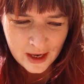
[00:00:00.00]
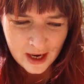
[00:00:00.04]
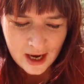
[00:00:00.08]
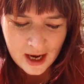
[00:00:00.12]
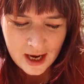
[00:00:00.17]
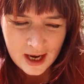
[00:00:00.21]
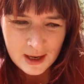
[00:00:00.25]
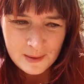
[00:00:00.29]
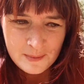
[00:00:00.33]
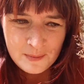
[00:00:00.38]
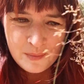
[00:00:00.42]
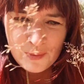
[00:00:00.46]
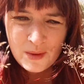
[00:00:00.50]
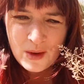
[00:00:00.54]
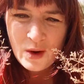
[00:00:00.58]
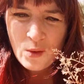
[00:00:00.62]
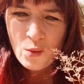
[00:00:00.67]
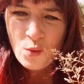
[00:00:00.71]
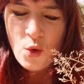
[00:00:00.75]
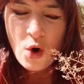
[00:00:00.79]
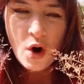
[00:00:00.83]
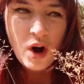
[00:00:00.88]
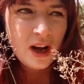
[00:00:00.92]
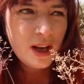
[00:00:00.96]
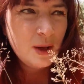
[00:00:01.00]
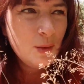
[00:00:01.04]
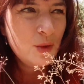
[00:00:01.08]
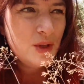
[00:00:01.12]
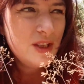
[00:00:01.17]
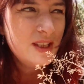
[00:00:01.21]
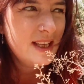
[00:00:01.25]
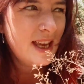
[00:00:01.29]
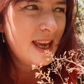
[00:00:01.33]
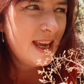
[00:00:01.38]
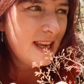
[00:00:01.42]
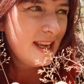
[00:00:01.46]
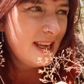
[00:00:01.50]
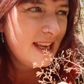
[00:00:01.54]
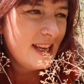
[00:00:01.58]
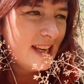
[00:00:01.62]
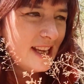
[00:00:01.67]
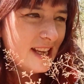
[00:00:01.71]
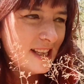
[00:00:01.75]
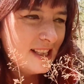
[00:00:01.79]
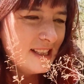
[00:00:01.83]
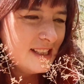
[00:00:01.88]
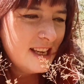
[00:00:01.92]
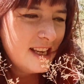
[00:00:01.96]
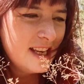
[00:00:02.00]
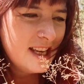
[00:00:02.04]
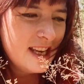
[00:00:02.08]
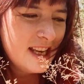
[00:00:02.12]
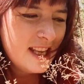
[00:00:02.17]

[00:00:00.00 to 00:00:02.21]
What I would say is